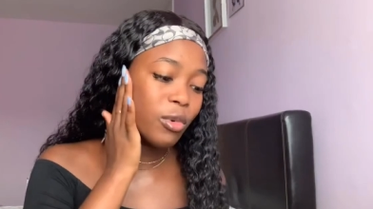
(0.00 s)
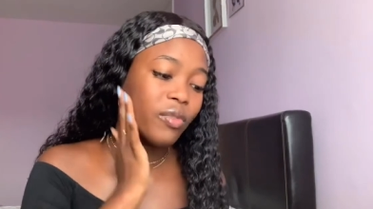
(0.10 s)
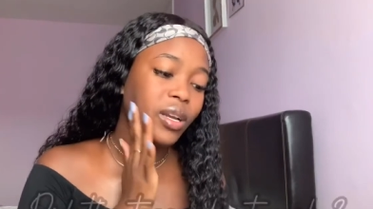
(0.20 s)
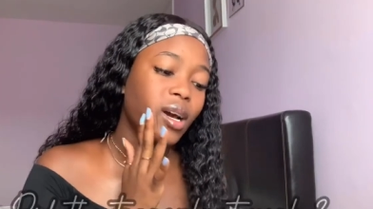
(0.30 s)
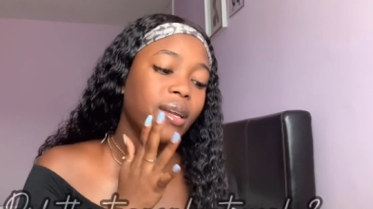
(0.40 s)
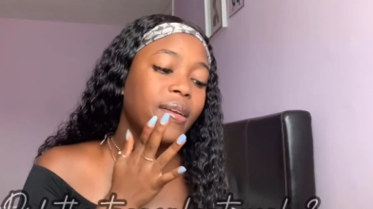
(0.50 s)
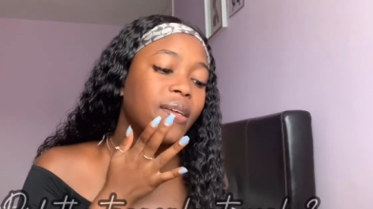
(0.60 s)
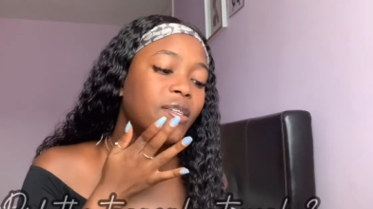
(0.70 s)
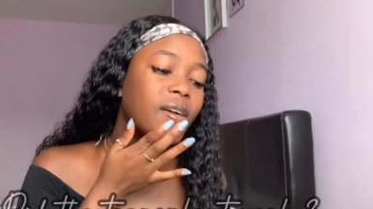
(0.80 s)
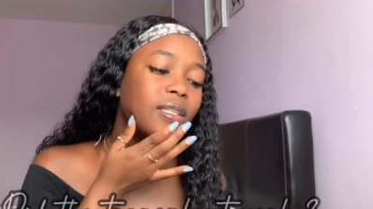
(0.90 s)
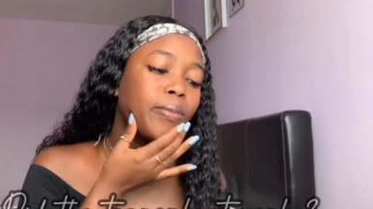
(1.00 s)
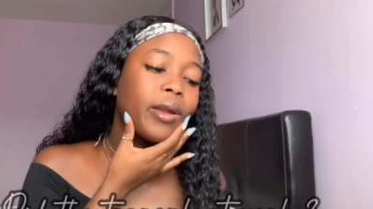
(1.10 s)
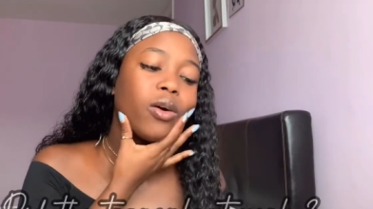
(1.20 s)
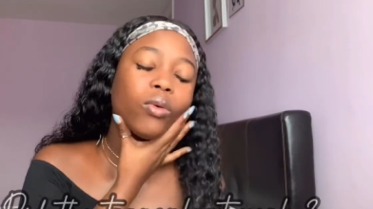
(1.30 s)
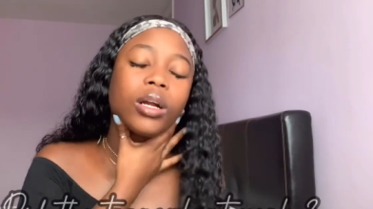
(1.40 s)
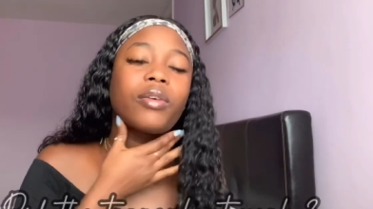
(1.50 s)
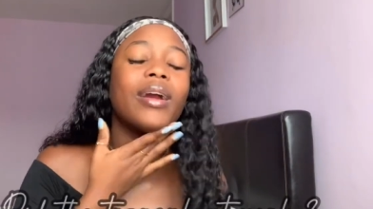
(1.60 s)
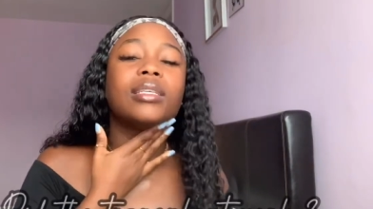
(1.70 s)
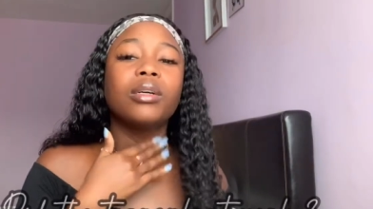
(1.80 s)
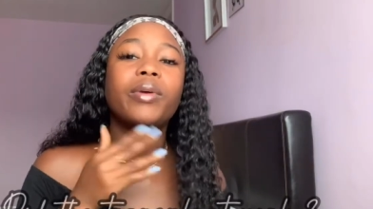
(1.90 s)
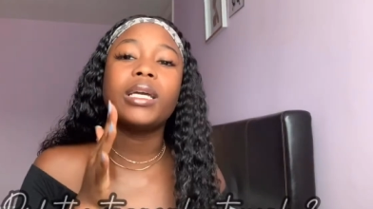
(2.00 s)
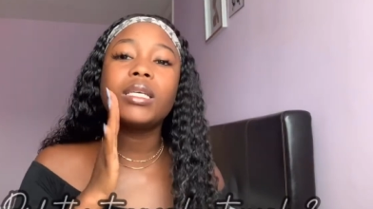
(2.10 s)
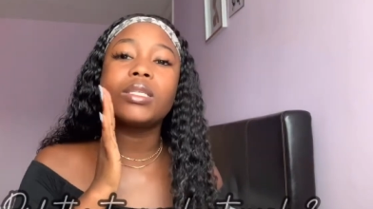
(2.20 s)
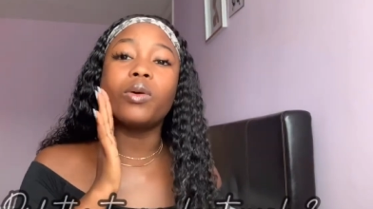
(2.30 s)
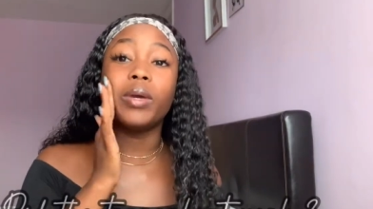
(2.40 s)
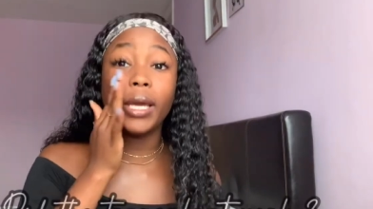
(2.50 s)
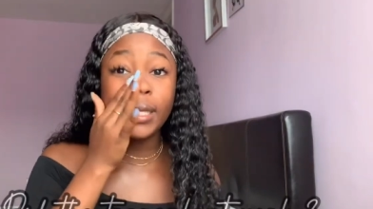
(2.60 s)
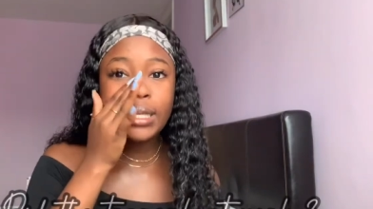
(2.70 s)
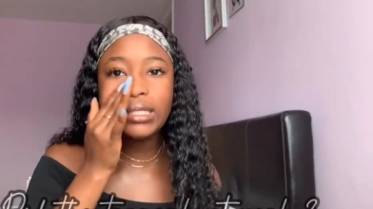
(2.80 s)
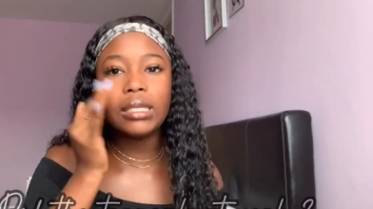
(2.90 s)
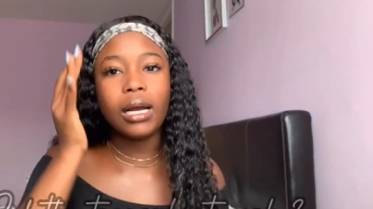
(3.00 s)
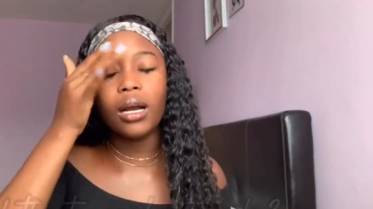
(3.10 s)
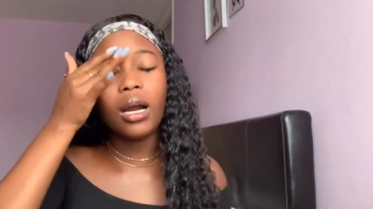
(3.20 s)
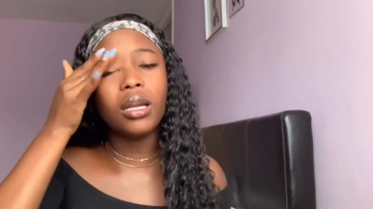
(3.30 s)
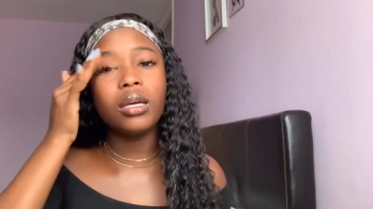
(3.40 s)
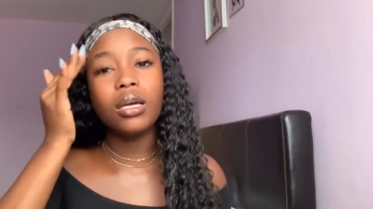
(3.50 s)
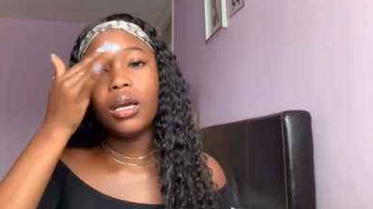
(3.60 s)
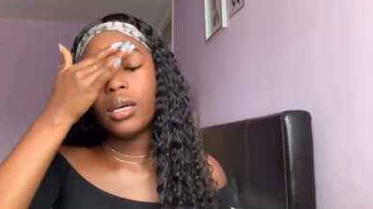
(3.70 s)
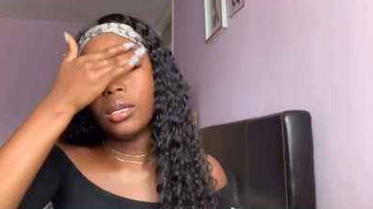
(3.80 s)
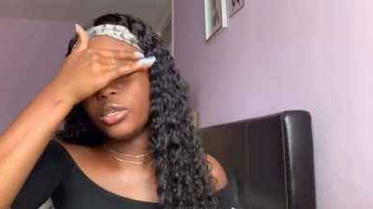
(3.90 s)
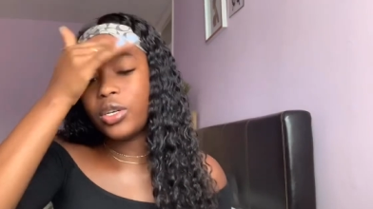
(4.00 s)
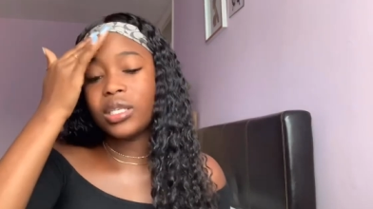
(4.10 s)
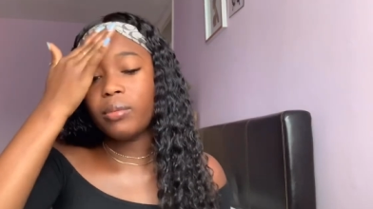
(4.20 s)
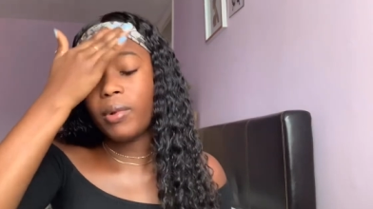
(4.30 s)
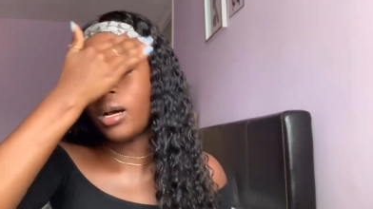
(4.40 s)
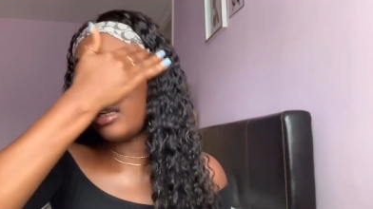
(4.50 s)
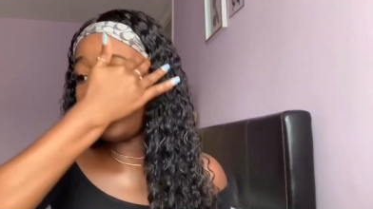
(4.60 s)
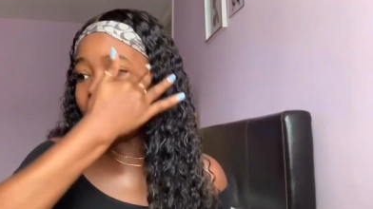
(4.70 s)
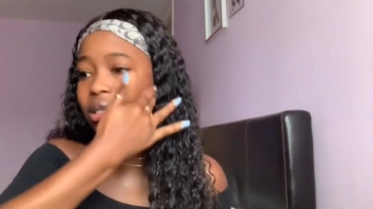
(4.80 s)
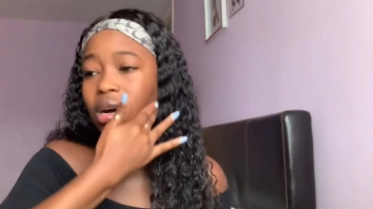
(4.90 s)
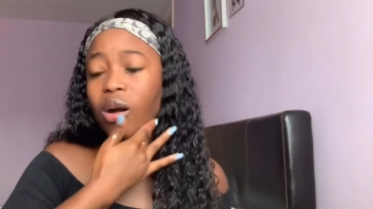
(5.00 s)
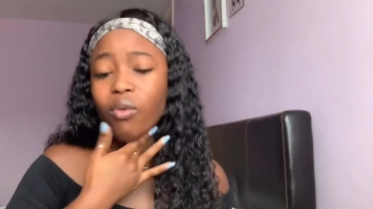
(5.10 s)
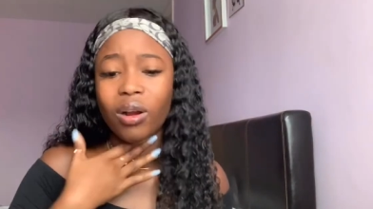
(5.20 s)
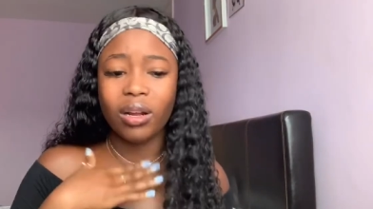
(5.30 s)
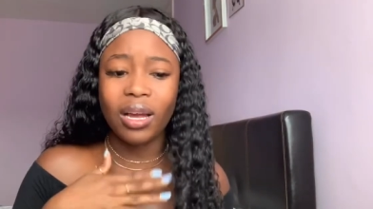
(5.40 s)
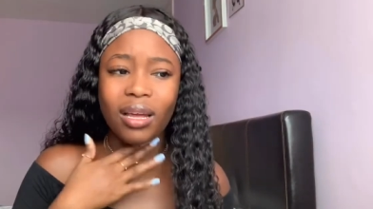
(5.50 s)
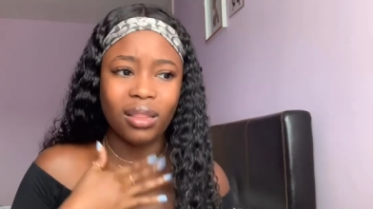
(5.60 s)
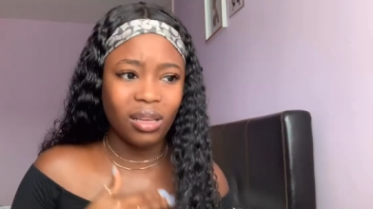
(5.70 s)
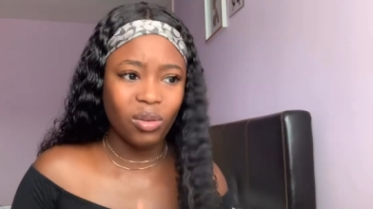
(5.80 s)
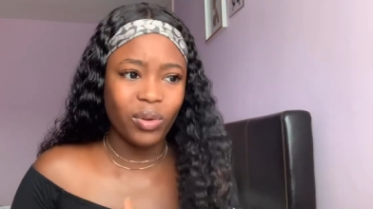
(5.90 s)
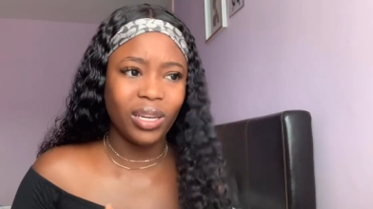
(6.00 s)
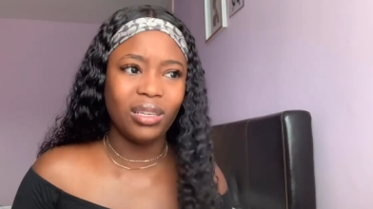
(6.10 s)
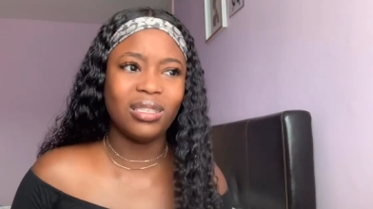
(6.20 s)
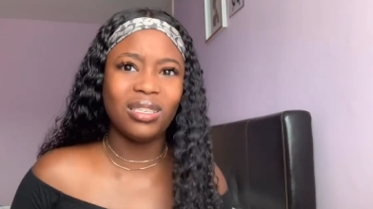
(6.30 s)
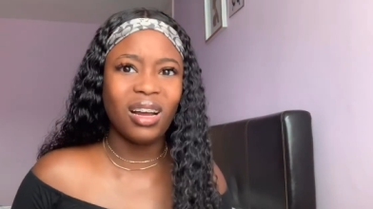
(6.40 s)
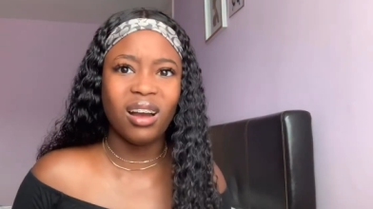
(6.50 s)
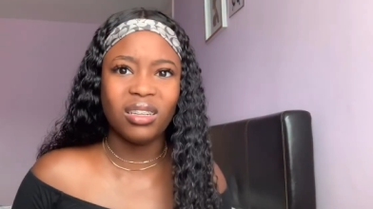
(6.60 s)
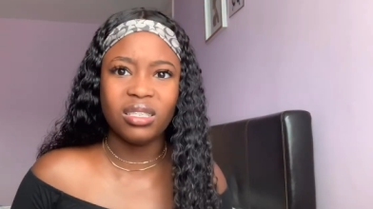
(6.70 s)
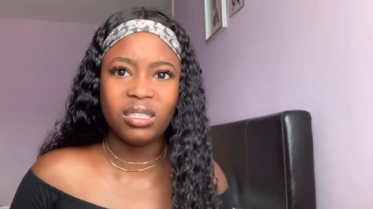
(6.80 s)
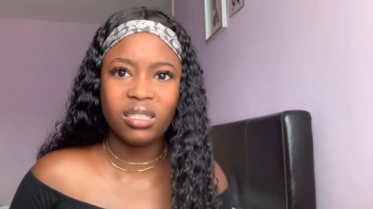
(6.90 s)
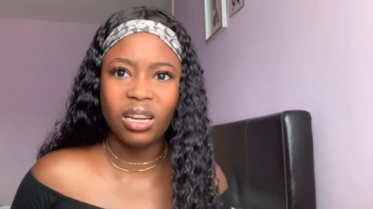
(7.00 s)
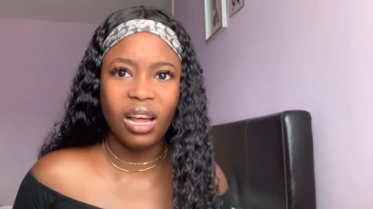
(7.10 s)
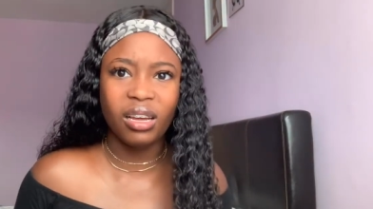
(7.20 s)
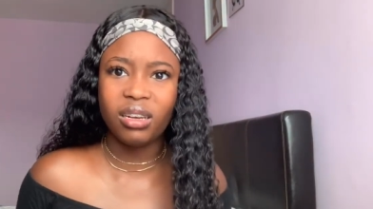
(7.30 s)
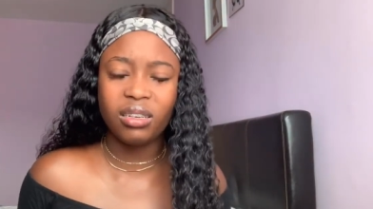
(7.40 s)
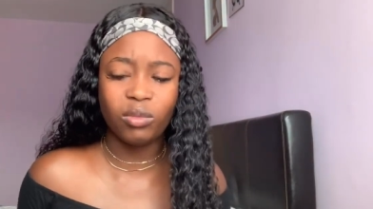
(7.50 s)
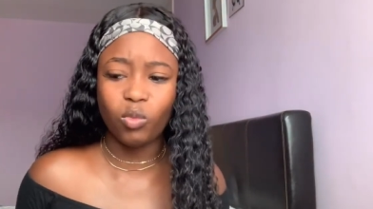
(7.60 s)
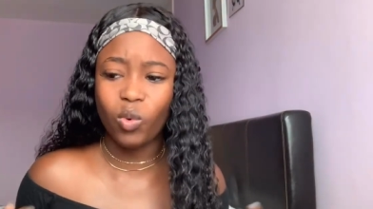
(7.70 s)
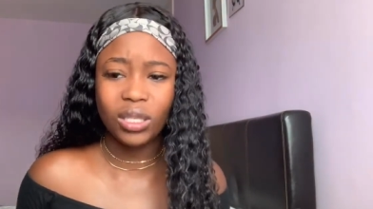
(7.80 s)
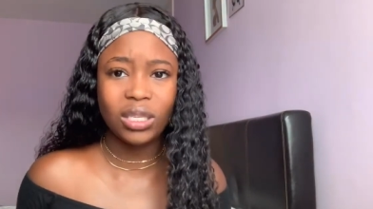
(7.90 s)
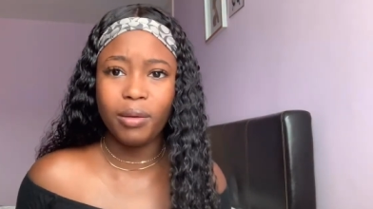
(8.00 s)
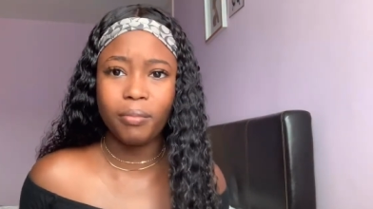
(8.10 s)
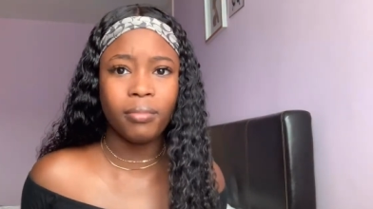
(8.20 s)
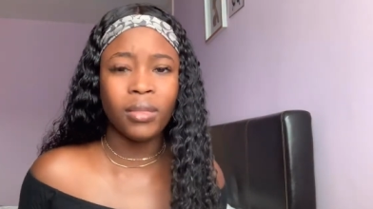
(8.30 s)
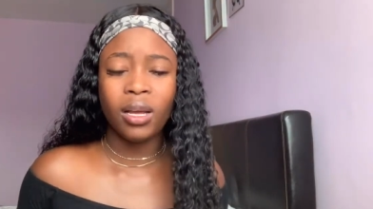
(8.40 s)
moving on, did the transplant work right away? So yes, thank God, the transplant did start work I think within seconds. Like once them